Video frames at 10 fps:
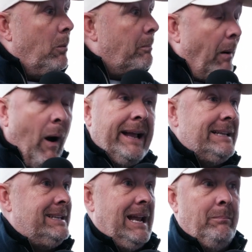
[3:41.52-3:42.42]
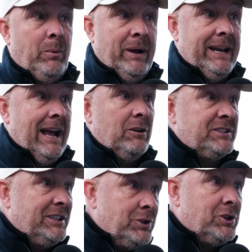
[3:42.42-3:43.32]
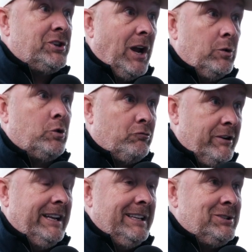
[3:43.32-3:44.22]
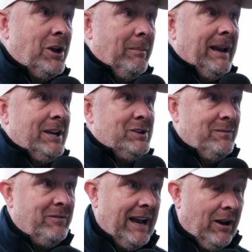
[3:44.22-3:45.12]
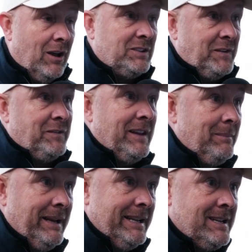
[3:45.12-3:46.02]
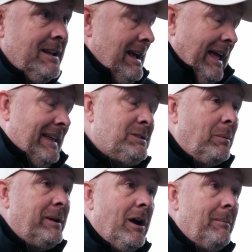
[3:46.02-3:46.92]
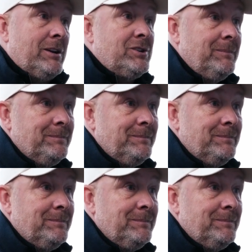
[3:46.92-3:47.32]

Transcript: buy into that boy now, because he just showed grit and determination for that last 15 minutes, and that's what we are, Mash.